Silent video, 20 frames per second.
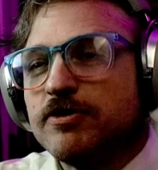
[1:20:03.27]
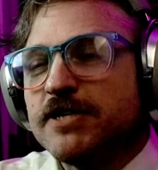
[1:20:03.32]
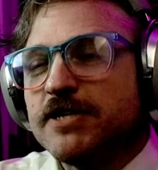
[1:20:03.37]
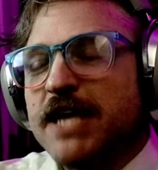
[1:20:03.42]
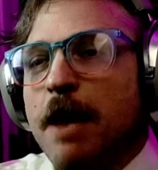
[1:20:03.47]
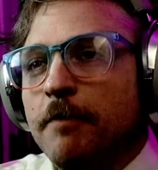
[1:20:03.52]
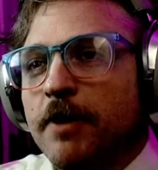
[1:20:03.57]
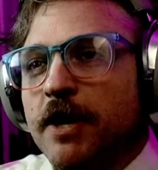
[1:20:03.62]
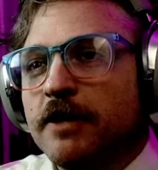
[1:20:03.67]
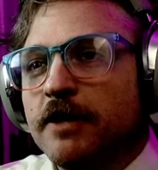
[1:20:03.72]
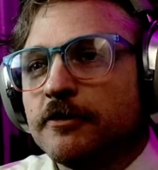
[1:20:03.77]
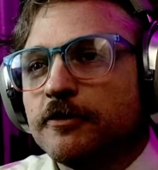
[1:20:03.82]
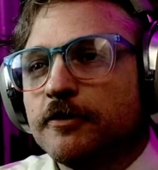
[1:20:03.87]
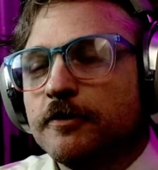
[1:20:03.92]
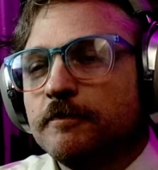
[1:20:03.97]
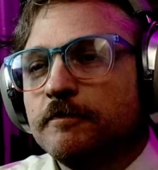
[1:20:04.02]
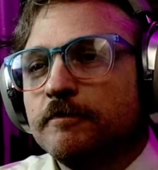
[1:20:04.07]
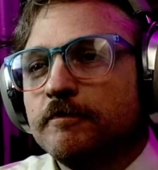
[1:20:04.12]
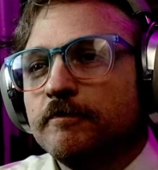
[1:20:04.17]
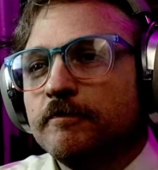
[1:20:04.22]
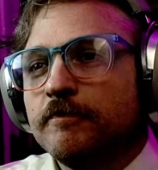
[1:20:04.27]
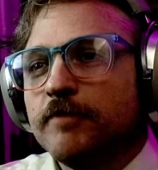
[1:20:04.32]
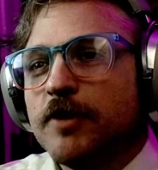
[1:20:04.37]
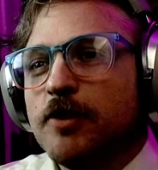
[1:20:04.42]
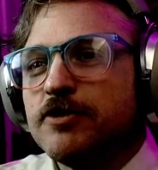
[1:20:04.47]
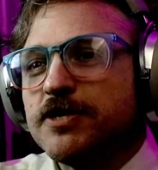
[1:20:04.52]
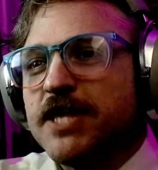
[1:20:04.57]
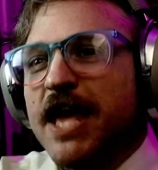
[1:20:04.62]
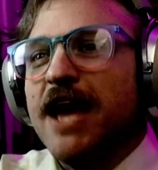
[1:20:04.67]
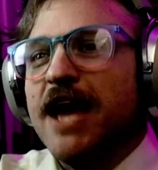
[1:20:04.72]
it was imminent,
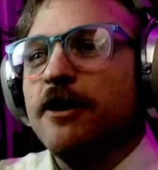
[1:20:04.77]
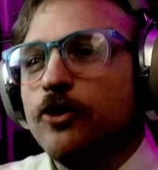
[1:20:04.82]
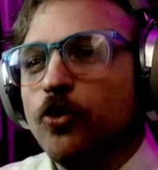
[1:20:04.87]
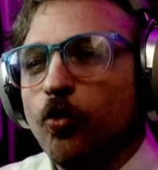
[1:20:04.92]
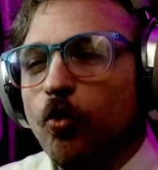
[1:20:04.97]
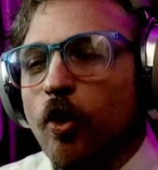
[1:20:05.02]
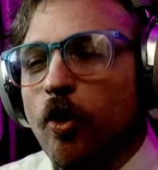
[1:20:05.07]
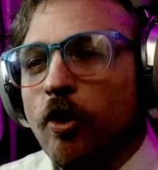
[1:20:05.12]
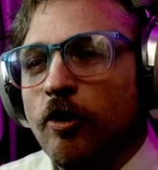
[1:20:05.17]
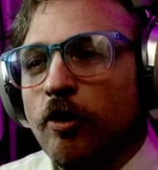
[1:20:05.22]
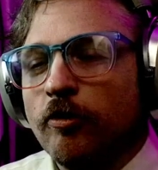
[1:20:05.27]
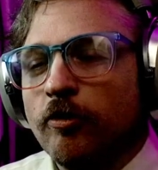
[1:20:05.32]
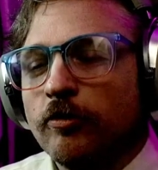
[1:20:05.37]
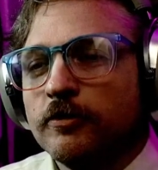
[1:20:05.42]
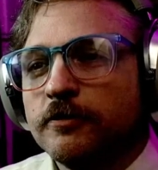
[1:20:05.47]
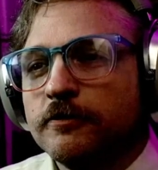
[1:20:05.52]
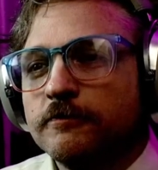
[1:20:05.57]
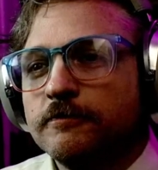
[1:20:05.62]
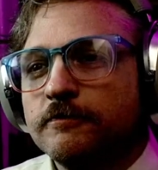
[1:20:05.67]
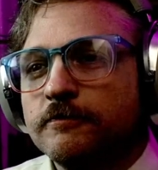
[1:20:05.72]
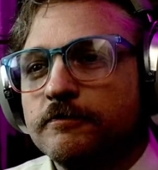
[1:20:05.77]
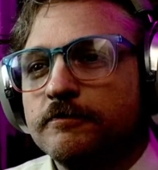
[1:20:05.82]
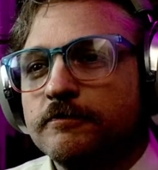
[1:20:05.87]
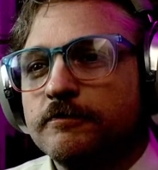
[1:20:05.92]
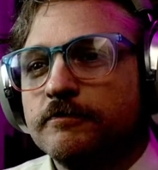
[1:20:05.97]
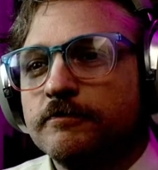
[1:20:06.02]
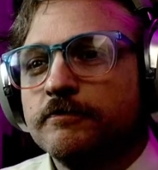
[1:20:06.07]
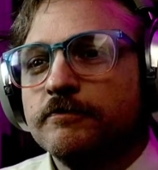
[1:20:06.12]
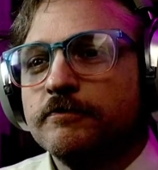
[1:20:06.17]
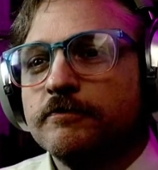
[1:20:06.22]
that it was the end of the world,
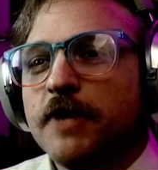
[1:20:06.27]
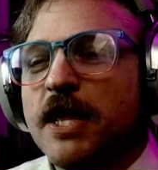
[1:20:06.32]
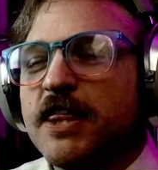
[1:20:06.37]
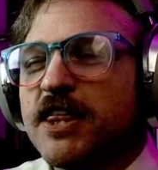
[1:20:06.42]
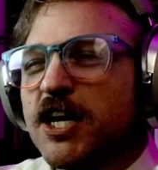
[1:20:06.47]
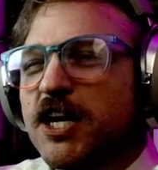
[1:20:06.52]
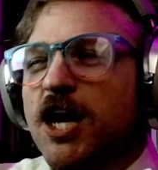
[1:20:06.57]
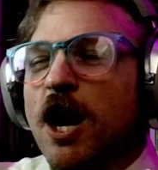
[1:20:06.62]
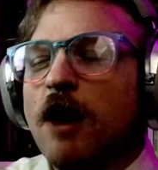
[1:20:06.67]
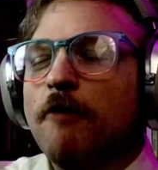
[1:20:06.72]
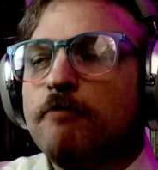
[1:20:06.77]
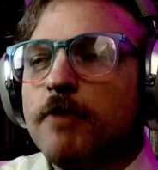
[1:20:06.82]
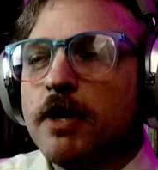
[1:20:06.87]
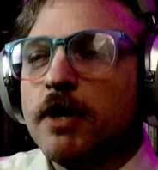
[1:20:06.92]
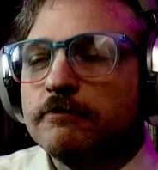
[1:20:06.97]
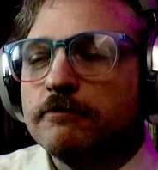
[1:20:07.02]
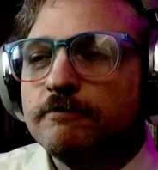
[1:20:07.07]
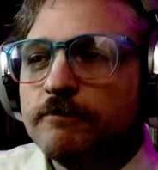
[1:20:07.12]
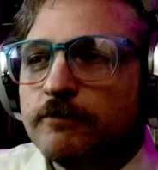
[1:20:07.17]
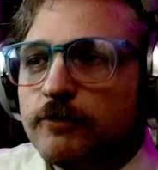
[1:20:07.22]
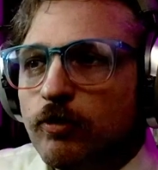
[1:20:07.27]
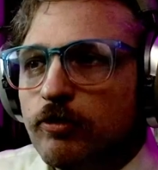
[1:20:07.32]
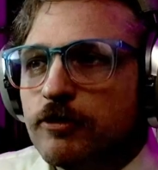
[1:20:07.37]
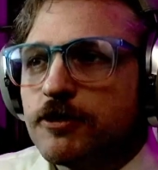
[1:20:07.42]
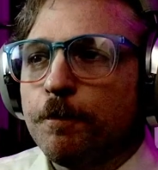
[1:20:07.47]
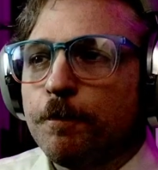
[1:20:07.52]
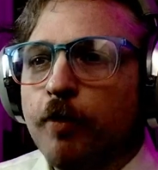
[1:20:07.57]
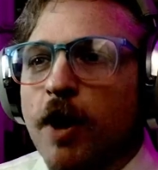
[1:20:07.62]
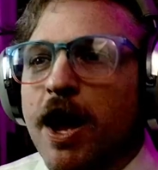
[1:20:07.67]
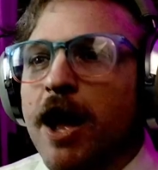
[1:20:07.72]
that the government
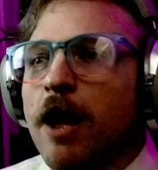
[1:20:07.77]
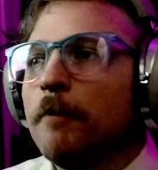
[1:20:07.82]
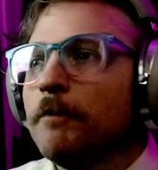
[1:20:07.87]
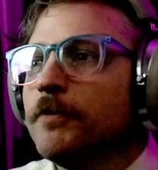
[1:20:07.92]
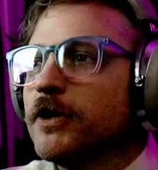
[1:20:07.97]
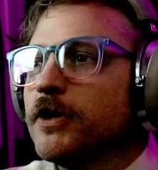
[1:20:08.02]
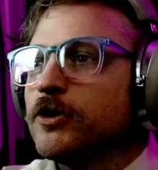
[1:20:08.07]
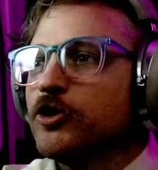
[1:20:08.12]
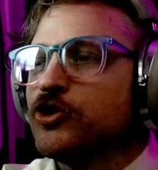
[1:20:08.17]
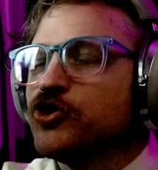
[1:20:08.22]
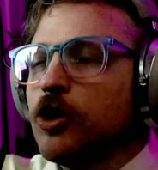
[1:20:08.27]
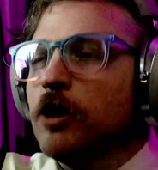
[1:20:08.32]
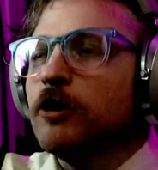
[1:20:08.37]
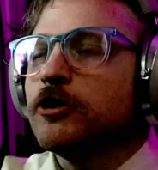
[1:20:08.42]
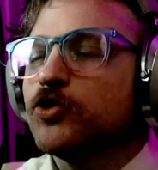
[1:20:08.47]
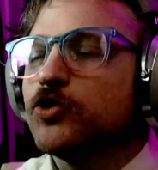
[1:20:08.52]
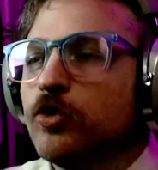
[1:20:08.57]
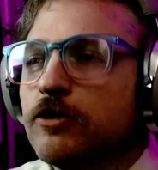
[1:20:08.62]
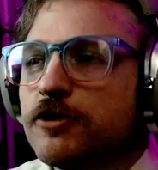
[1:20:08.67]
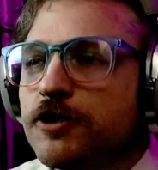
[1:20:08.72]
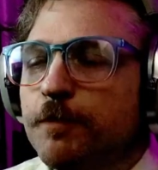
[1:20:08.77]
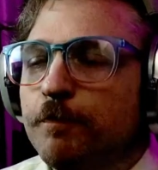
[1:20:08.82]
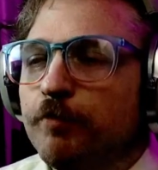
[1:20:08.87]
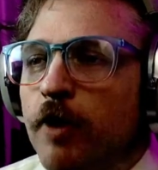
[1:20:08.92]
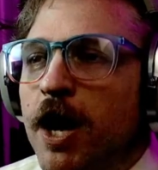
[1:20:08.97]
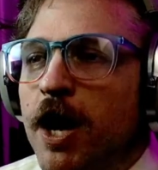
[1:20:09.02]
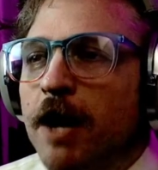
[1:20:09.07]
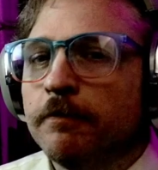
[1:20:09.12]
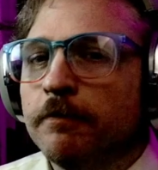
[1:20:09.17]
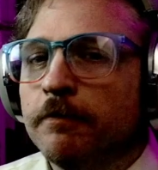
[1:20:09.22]
was the problem, that the church was the
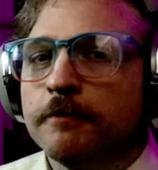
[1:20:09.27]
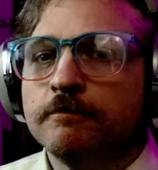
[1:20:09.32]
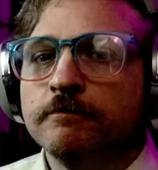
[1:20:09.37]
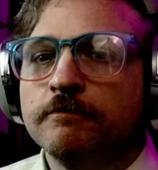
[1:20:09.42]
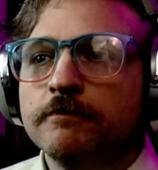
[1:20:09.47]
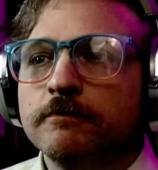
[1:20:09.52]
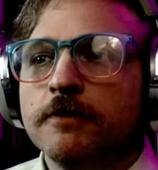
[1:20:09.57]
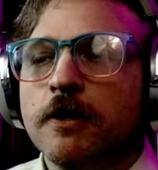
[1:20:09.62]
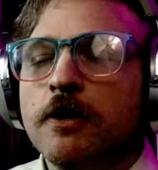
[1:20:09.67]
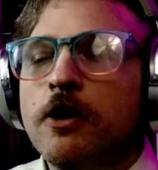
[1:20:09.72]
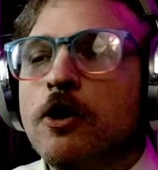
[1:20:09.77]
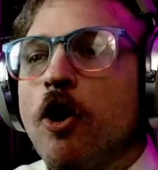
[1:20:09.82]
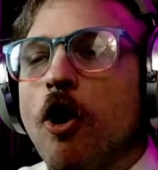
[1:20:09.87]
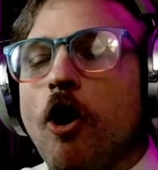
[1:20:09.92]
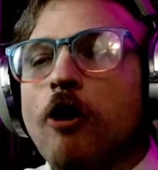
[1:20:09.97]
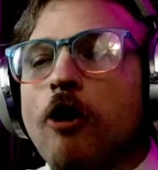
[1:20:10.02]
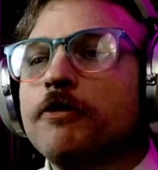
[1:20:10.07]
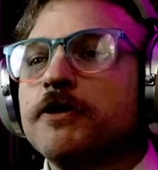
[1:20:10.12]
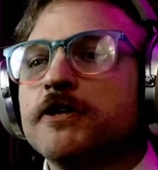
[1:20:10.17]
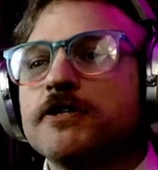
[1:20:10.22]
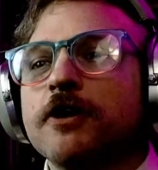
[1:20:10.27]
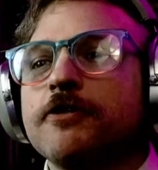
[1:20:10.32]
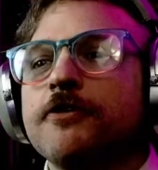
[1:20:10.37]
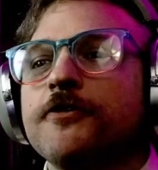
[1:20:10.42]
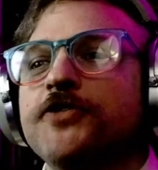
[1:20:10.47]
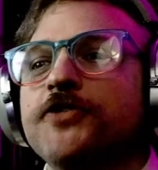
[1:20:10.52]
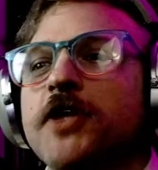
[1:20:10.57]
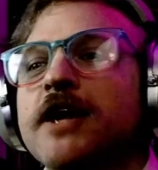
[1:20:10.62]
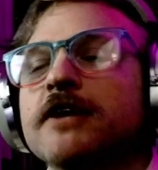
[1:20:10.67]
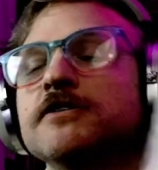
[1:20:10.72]
problem, all these
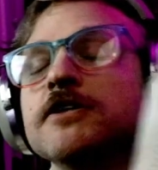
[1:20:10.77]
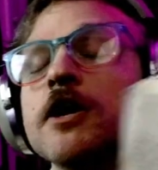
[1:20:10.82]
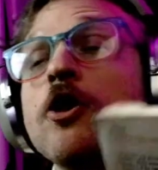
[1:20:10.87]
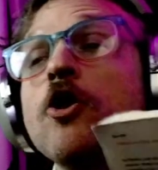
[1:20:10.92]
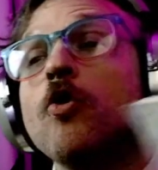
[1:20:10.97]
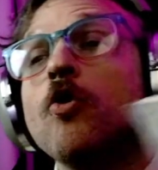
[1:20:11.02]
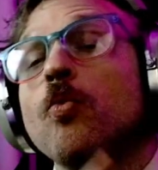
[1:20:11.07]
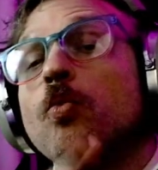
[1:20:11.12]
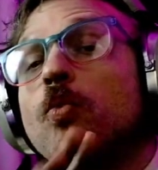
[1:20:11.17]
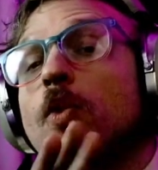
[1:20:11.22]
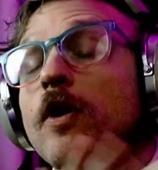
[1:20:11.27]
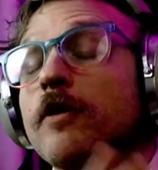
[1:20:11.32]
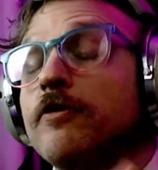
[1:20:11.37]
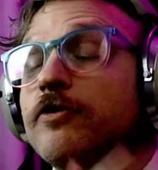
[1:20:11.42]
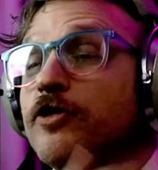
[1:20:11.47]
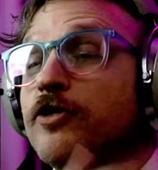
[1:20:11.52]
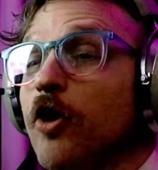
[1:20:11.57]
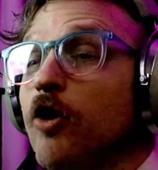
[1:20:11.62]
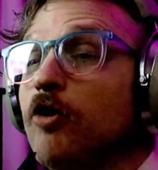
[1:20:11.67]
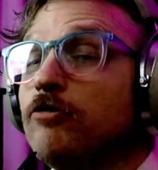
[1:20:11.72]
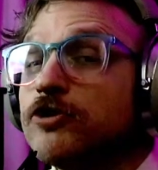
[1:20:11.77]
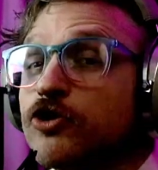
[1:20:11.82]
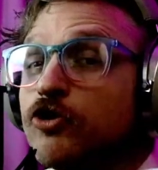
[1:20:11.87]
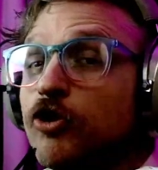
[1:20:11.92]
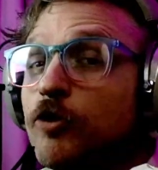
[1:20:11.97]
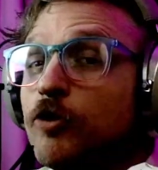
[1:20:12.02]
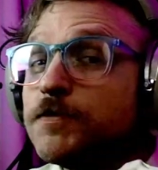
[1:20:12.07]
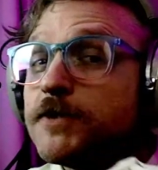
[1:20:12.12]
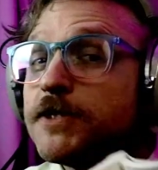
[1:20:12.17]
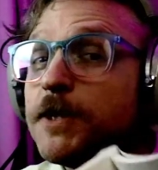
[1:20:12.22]
other things. Those
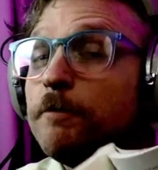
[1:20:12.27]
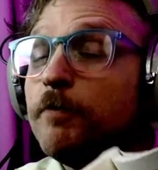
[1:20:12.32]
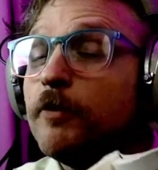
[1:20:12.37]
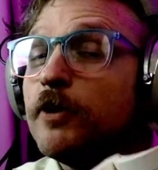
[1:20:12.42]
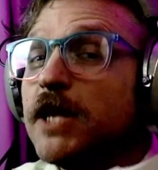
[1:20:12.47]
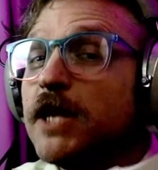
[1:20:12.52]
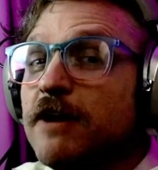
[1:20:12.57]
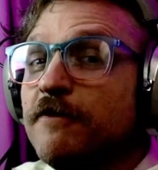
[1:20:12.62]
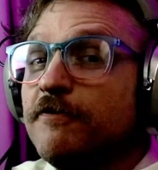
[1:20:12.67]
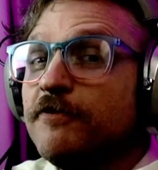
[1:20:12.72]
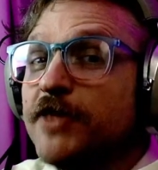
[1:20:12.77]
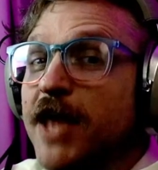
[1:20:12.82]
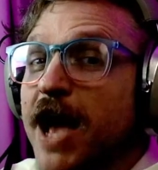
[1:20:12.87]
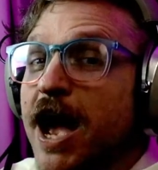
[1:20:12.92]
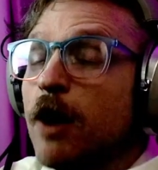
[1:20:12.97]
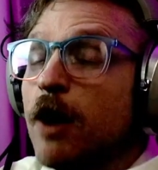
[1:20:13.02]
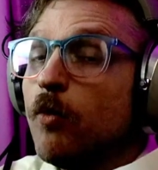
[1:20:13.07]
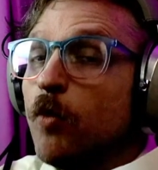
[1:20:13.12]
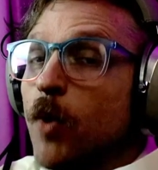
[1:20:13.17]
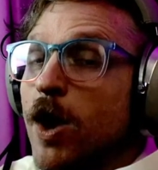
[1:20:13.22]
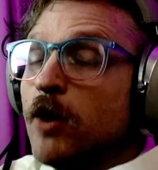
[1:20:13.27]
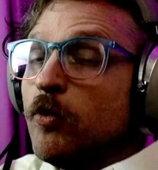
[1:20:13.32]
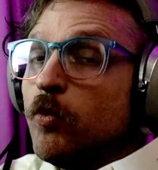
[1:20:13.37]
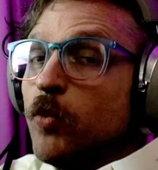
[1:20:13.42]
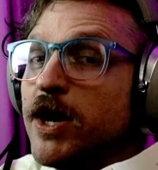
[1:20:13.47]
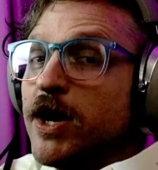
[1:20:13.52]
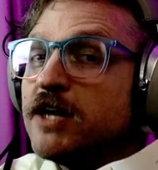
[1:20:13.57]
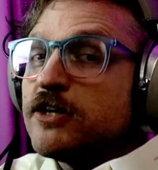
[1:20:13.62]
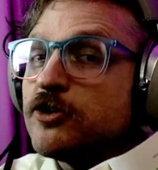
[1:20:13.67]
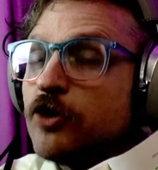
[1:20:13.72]
groups that believed that, when
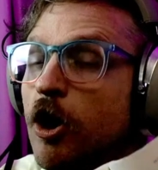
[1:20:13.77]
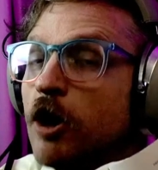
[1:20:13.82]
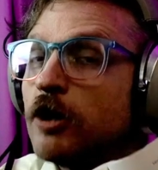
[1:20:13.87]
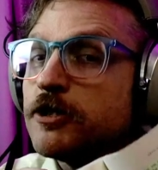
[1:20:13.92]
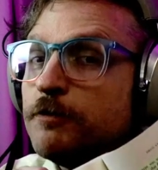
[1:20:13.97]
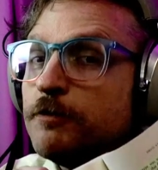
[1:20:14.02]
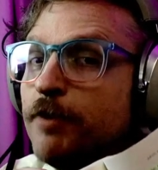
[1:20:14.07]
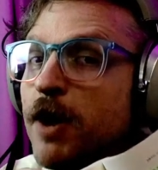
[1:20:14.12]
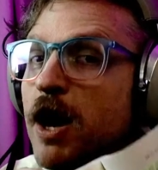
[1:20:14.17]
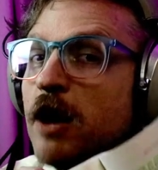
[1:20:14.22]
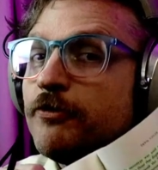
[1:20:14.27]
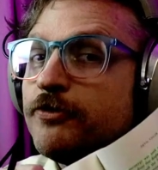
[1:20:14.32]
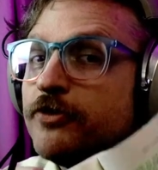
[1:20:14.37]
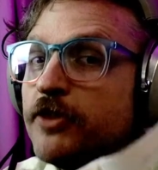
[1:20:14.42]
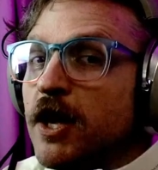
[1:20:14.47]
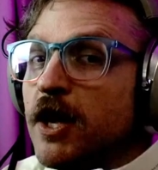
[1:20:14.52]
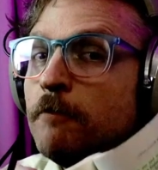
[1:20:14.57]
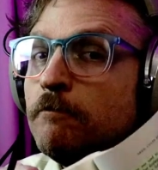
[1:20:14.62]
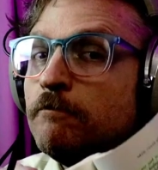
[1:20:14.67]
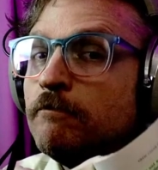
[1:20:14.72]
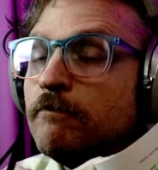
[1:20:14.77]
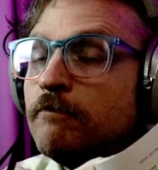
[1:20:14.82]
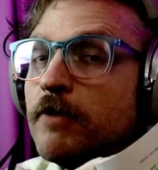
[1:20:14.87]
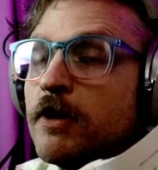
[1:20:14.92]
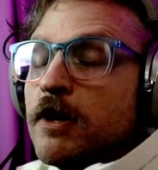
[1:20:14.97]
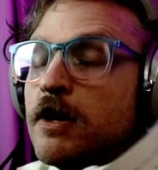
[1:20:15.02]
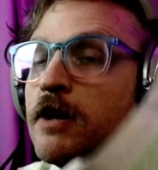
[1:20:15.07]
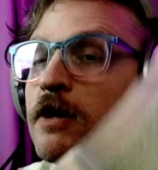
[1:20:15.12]
we talked about them,